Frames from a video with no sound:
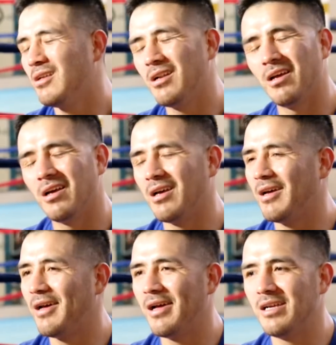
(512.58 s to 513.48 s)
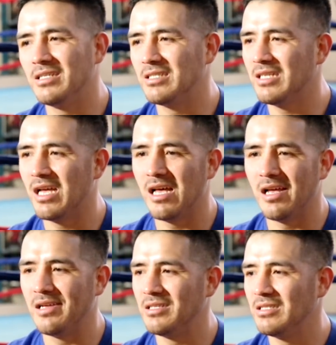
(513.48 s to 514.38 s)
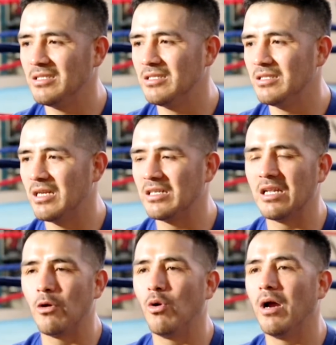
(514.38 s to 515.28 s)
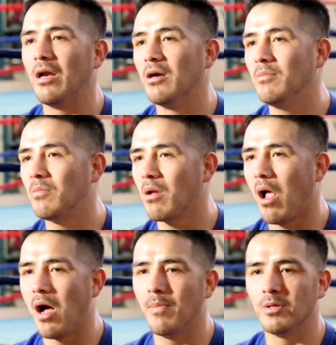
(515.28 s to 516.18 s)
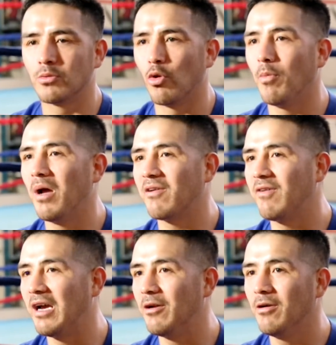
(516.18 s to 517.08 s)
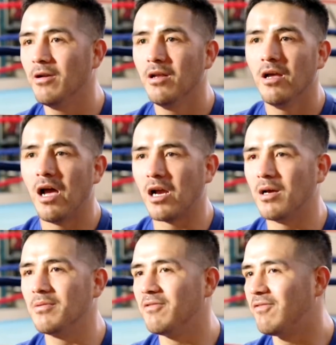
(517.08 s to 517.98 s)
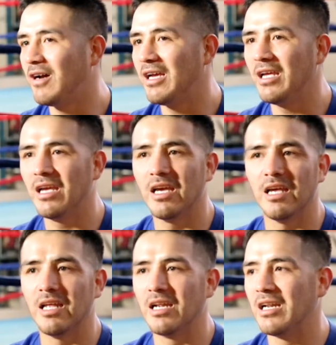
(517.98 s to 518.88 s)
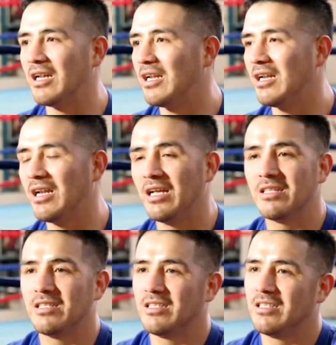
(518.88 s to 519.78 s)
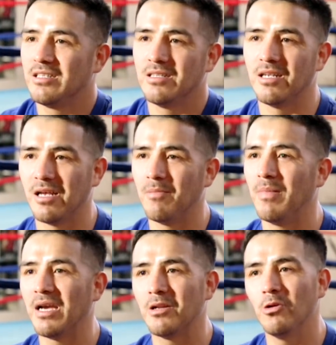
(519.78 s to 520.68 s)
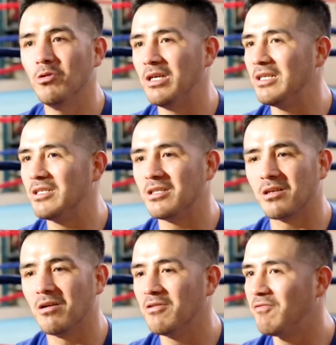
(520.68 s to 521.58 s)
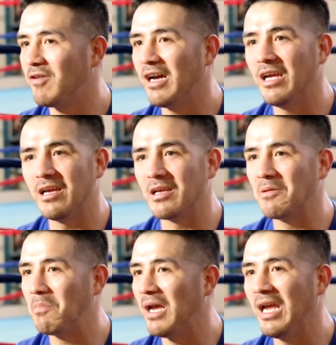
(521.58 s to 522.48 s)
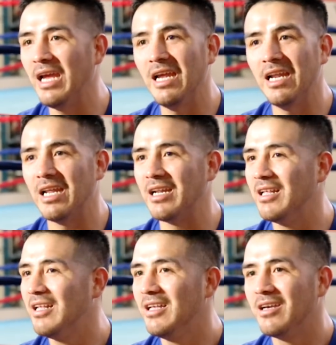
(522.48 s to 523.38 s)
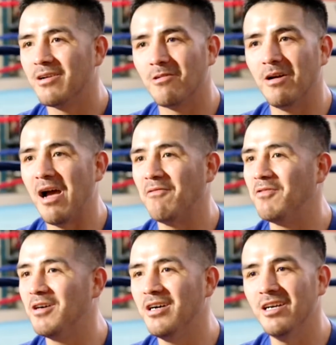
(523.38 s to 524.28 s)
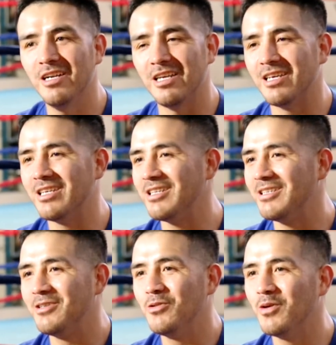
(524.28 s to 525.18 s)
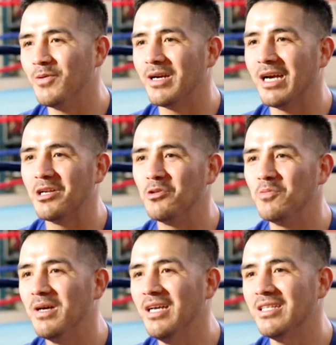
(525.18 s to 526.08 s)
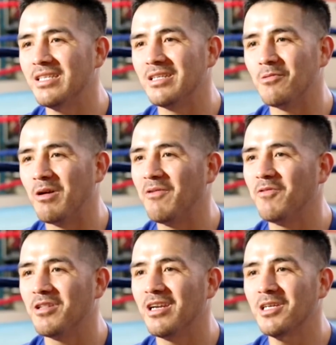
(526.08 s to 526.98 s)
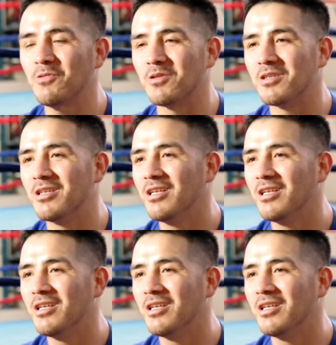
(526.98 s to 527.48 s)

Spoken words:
That's not who I am. I'm a throwback fighter. I come to fight, and I'm back in the old days. Just come to fight and get paid and go have fun and do what we gotta do best, and then wait for the next one.